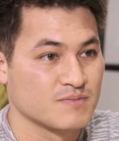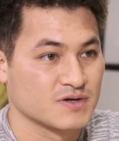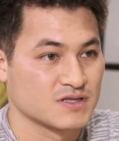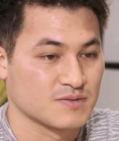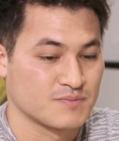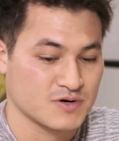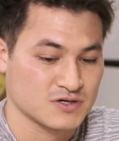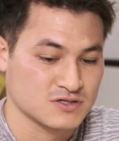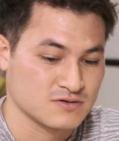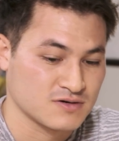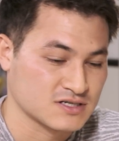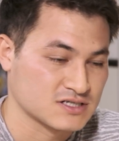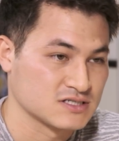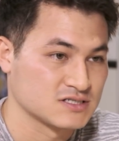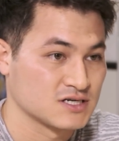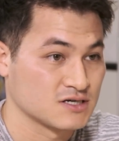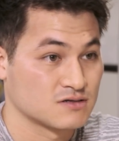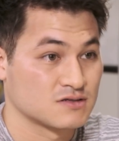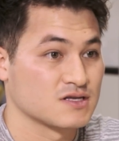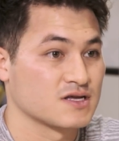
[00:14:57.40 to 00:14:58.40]
But the person who actually
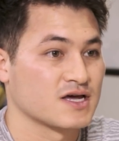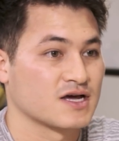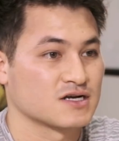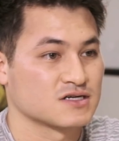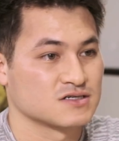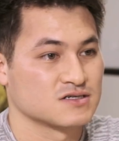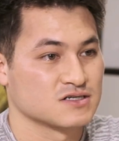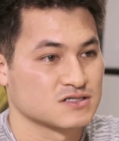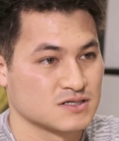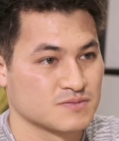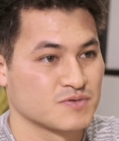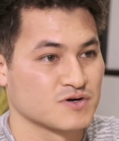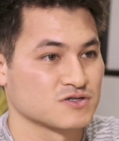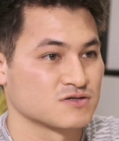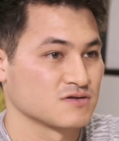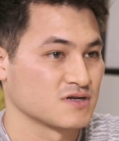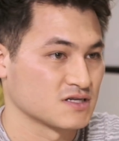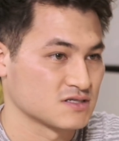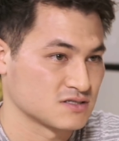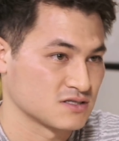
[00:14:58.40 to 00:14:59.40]
took the action is the
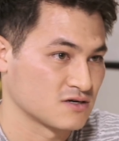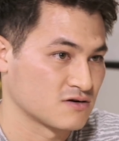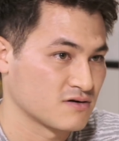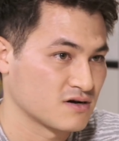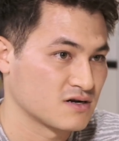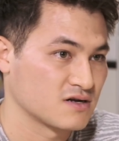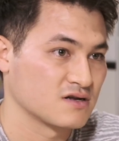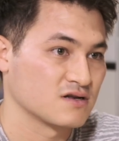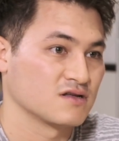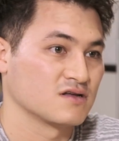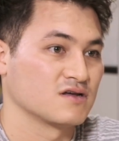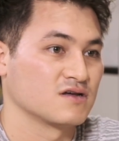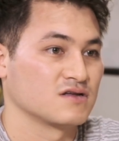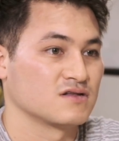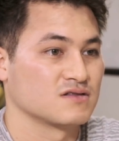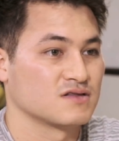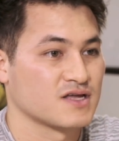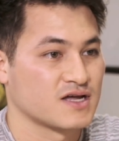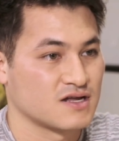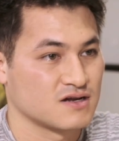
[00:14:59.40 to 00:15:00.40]
person who gets the credit,
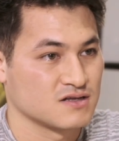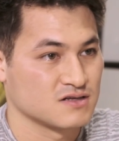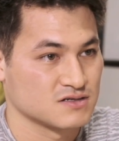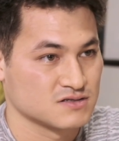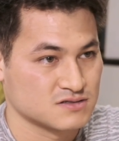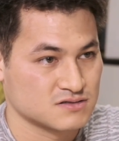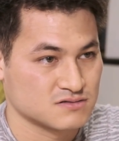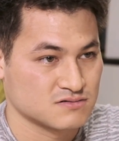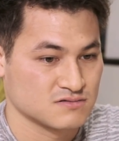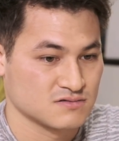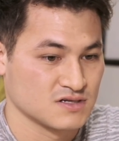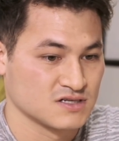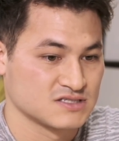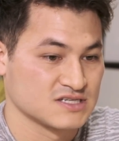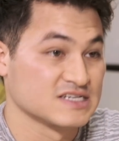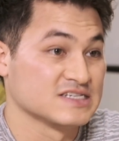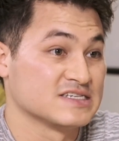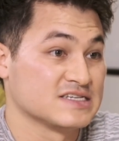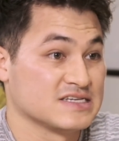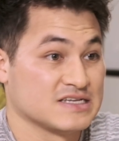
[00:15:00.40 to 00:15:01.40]
and it's
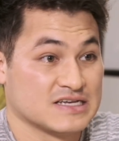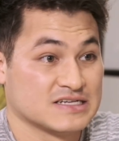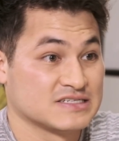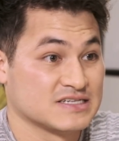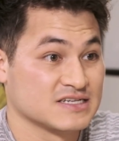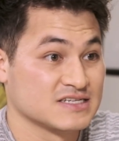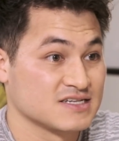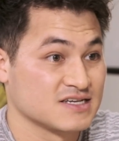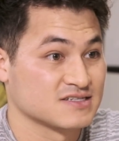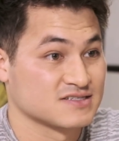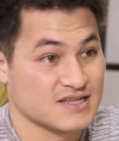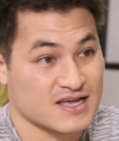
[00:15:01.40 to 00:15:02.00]
easy as